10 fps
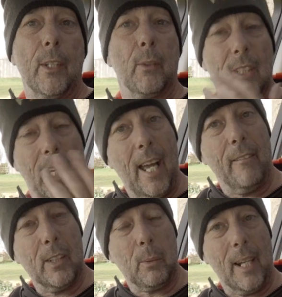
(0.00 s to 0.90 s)
which was
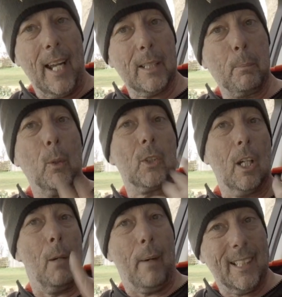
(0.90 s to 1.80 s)
hilarious when I had a sports
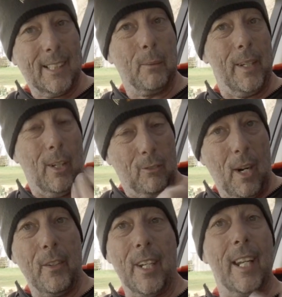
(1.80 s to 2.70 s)
car, but I still went
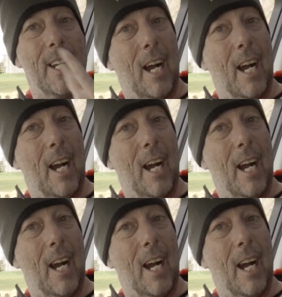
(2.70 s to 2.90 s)
off-road in it.